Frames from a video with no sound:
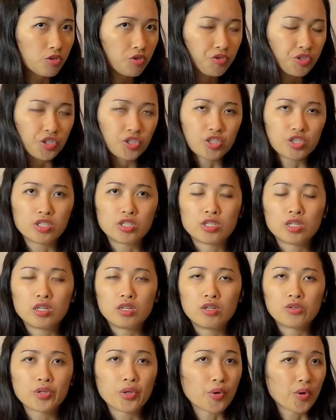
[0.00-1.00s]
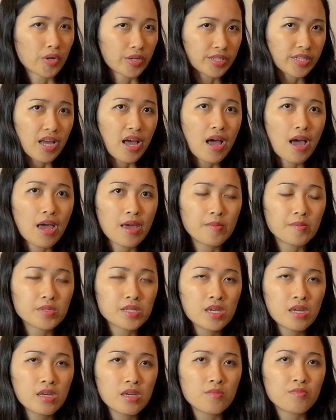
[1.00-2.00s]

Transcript: Street Journal, New York Times,